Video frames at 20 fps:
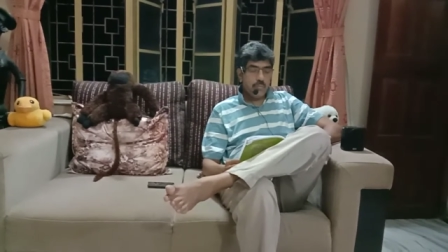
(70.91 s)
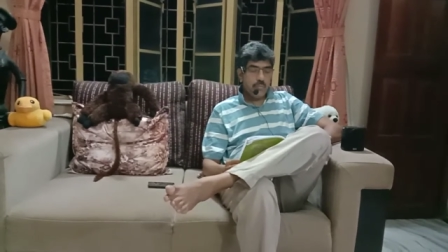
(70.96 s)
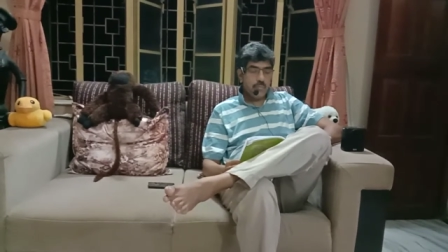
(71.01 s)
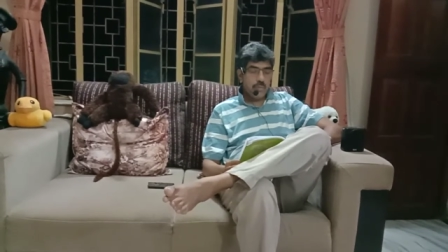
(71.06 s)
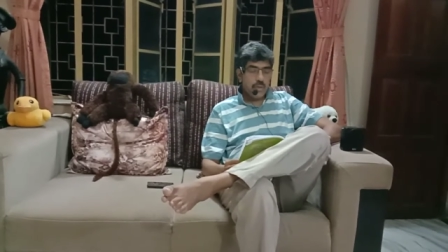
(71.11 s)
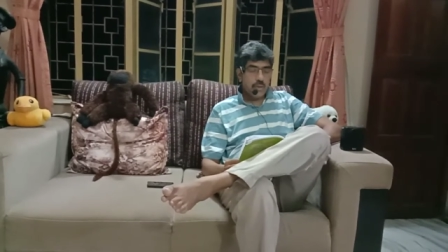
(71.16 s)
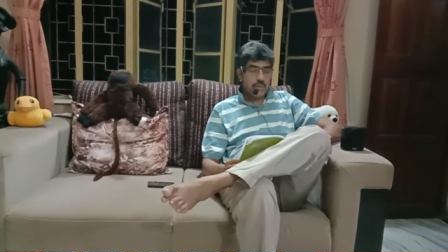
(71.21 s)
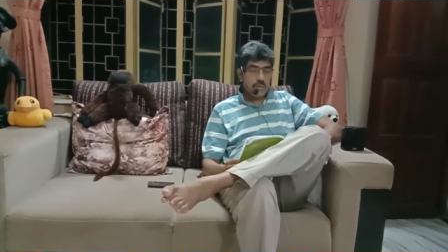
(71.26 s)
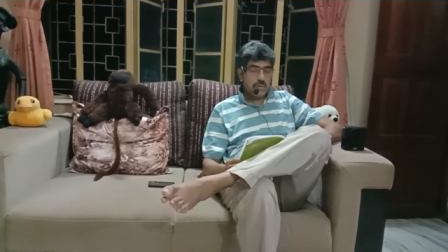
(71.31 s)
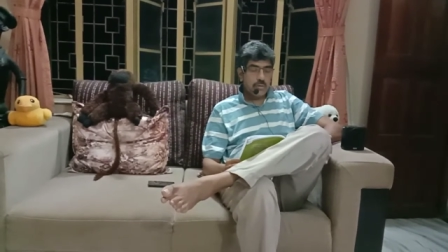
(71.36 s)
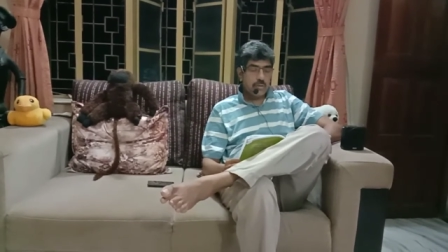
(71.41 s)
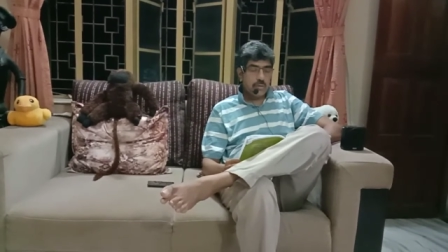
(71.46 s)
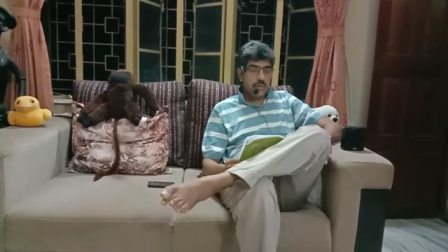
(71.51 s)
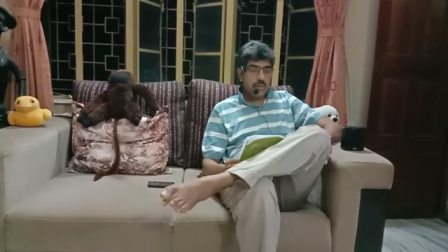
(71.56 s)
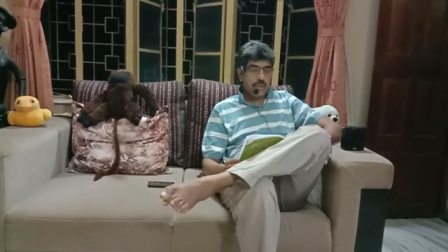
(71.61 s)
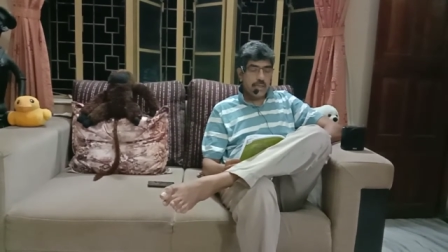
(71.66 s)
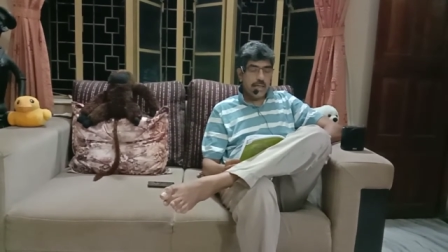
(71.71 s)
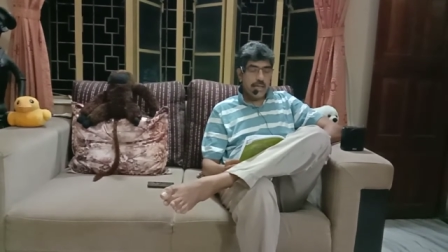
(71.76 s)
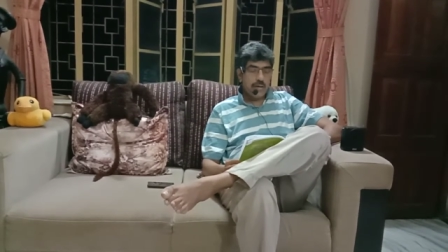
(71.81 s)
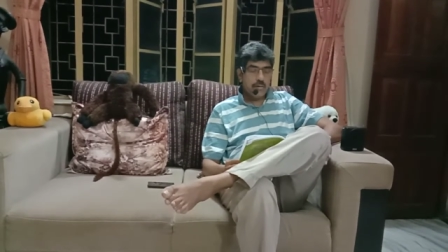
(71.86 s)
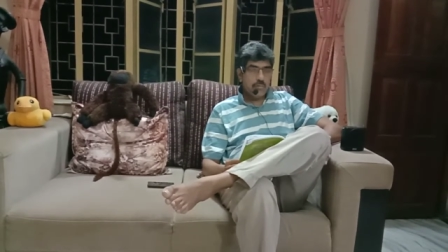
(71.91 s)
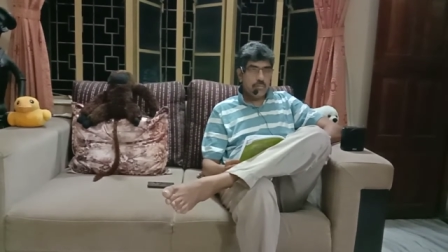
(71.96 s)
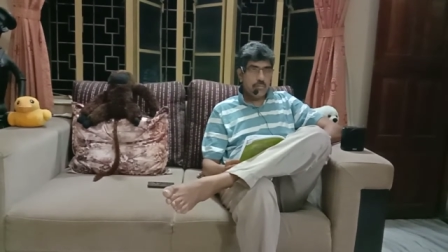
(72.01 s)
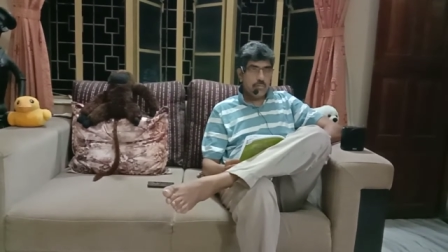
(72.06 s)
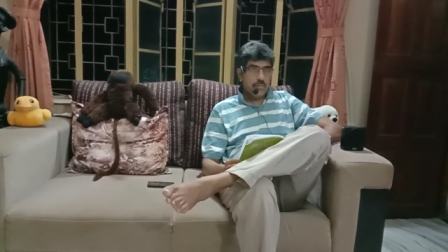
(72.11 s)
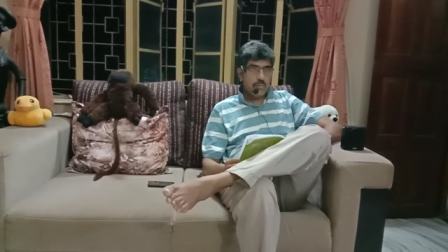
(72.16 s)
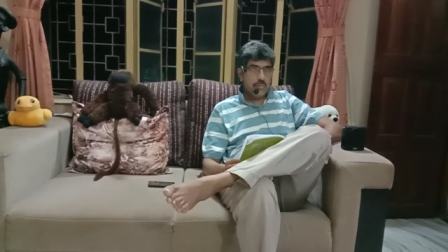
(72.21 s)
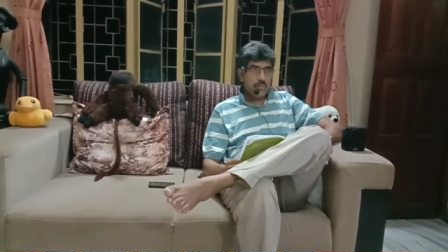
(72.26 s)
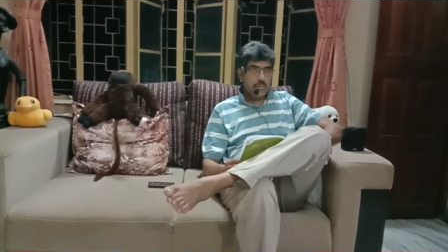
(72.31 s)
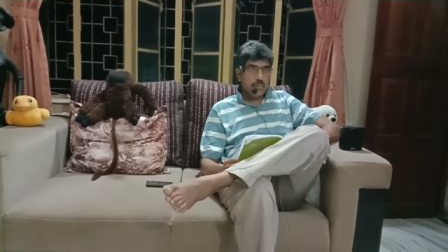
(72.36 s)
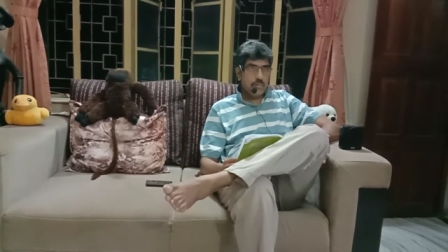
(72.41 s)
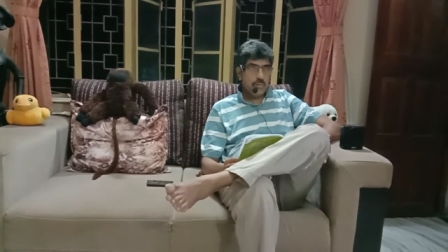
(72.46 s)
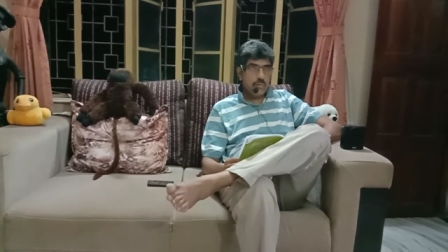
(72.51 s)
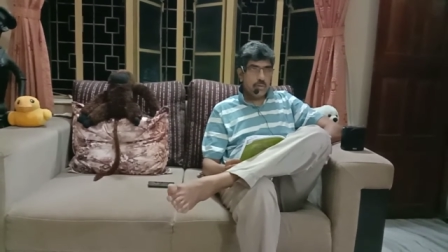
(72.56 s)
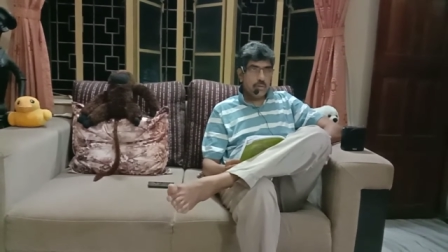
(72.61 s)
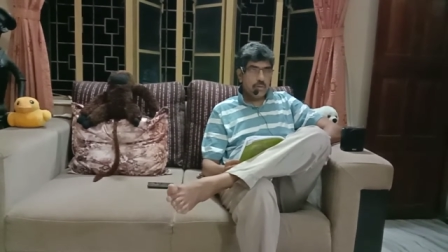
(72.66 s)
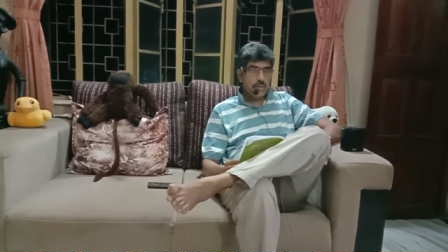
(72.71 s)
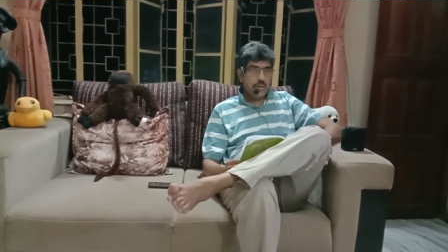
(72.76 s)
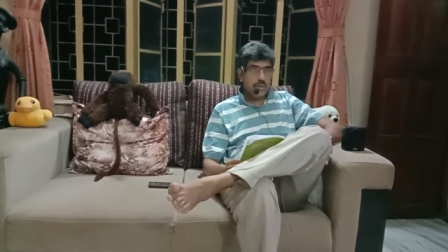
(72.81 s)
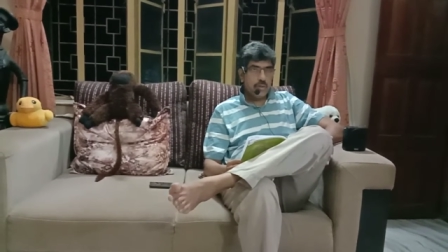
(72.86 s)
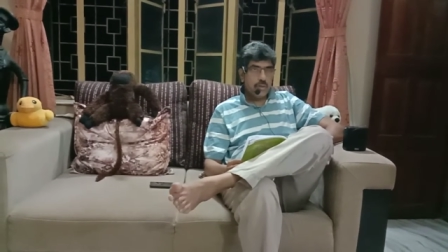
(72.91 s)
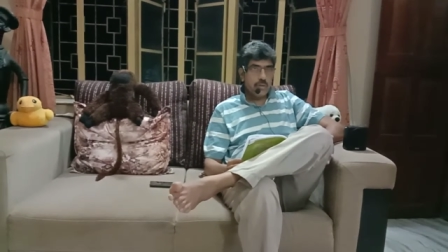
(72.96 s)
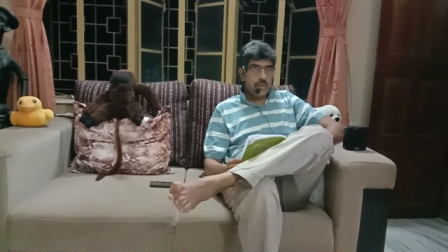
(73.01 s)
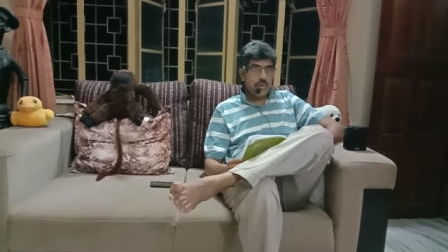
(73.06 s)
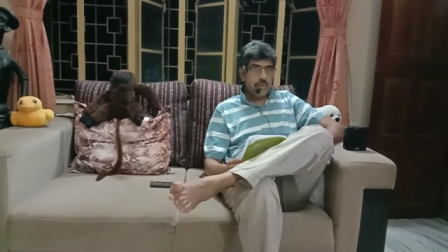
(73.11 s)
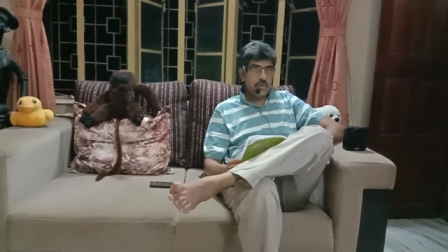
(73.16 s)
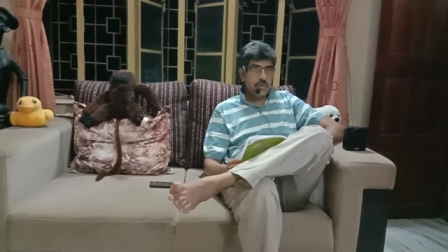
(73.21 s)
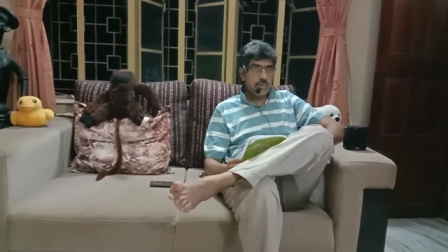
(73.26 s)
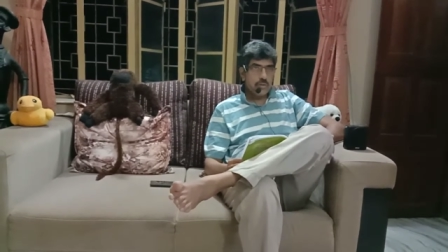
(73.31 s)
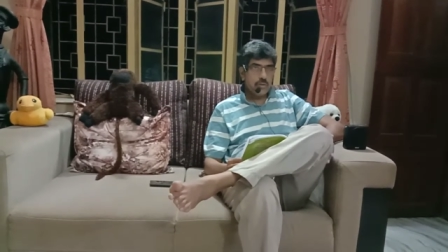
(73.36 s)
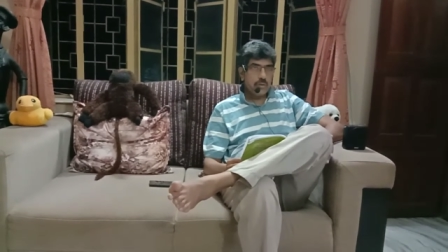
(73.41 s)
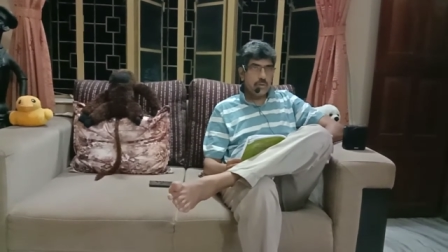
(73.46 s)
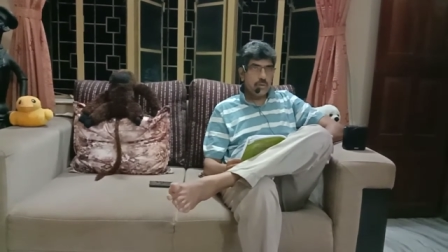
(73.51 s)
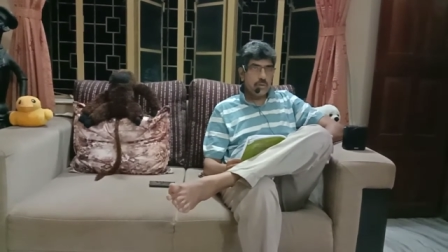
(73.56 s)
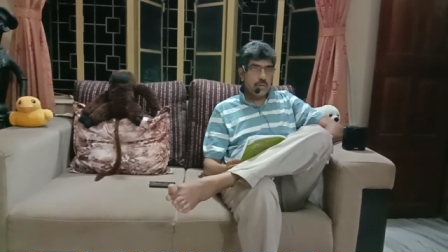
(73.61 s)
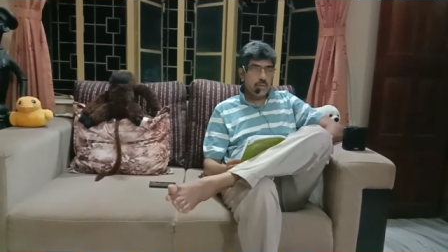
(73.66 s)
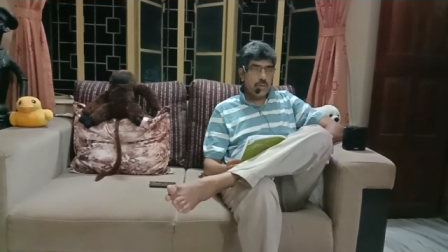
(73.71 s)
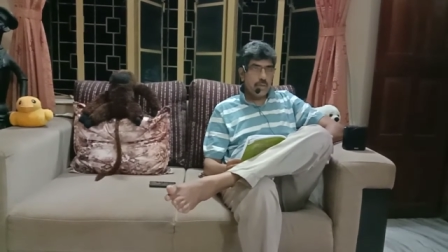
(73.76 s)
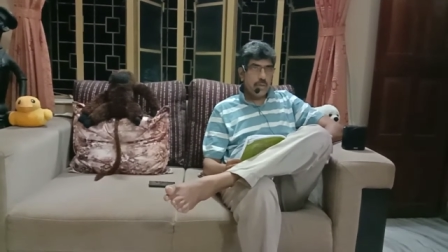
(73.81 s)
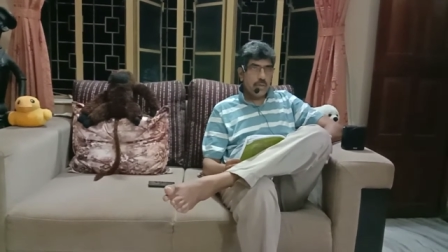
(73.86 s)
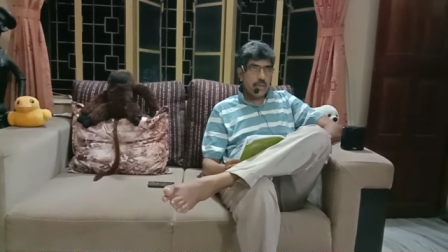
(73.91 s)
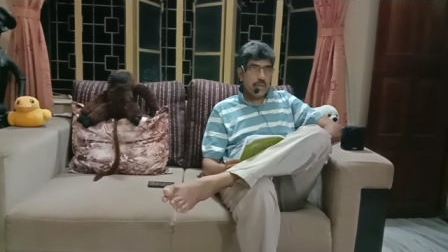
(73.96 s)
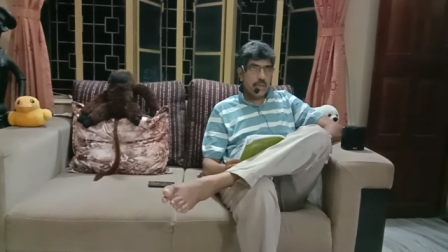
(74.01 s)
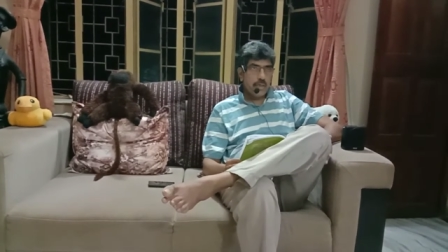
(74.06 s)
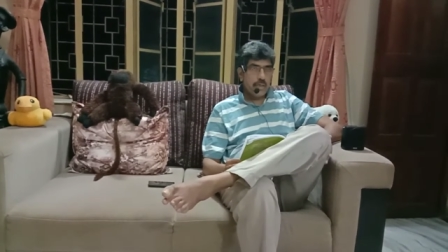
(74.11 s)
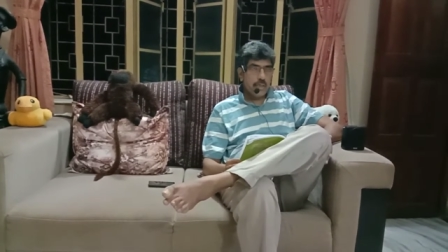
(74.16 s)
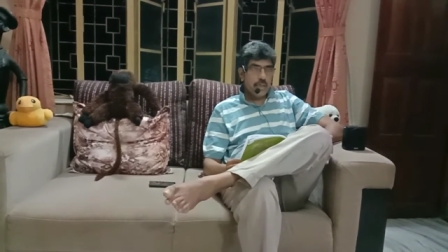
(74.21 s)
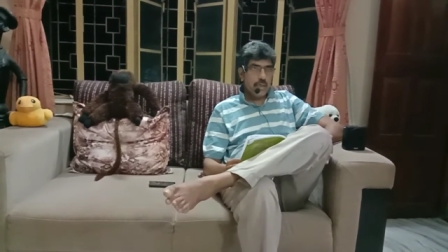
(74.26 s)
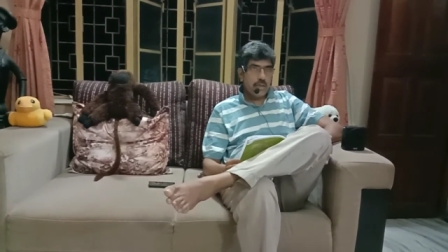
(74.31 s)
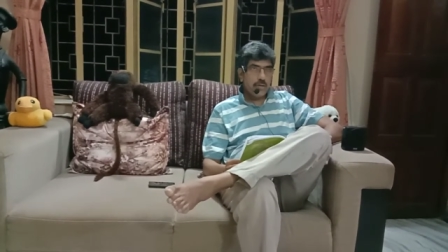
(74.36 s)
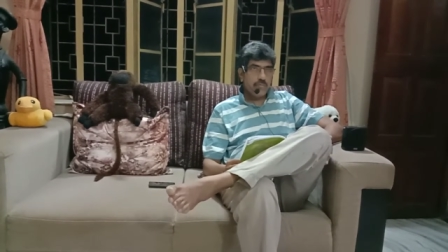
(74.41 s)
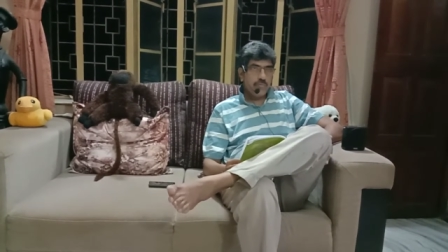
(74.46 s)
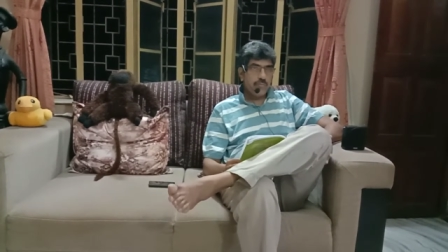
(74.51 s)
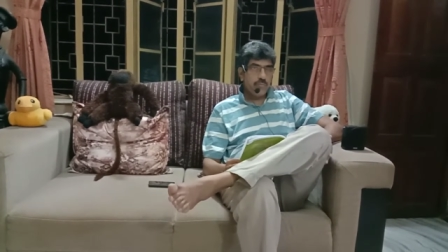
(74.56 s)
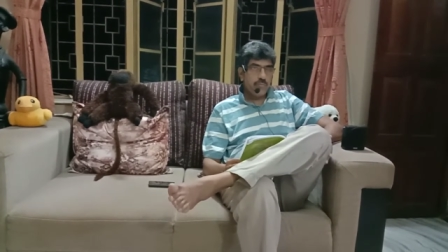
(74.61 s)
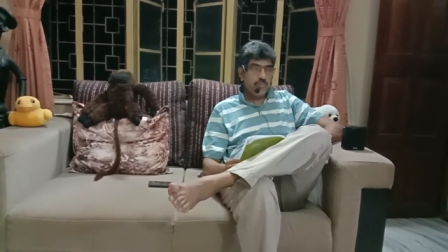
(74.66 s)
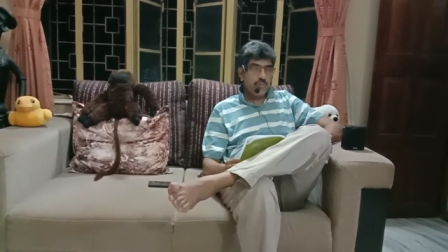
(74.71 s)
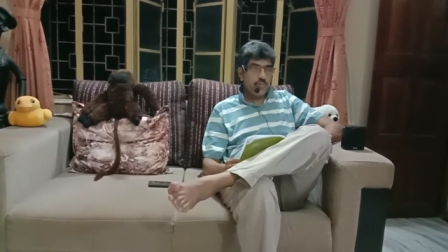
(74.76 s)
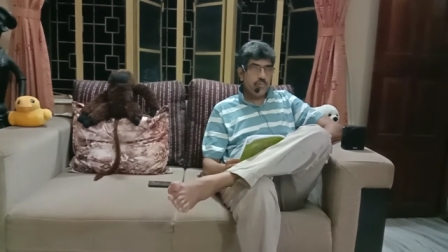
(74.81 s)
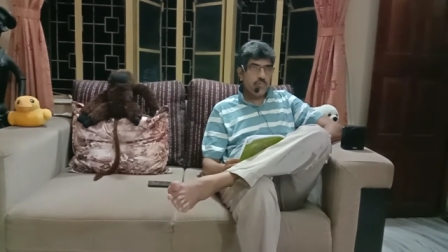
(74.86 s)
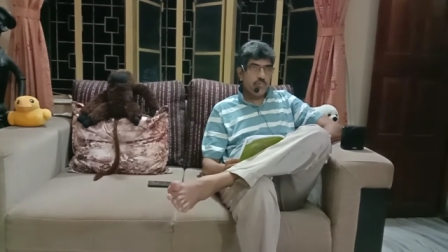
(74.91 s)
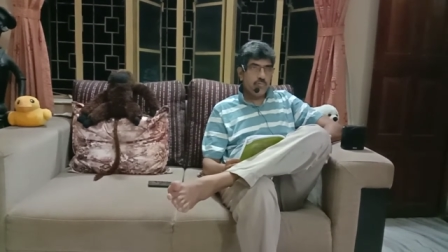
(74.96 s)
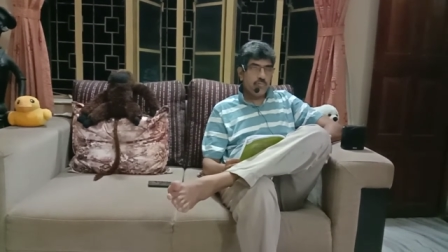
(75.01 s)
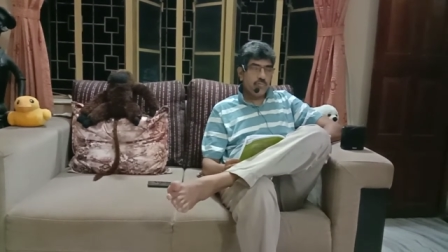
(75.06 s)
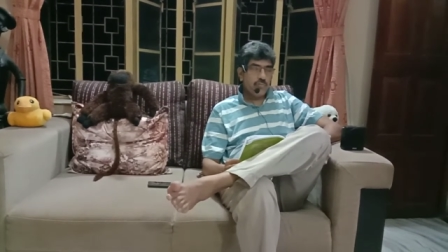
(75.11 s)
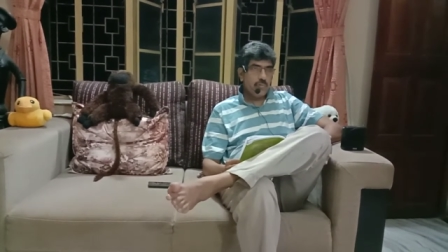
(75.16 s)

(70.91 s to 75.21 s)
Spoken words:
But now there is enough proof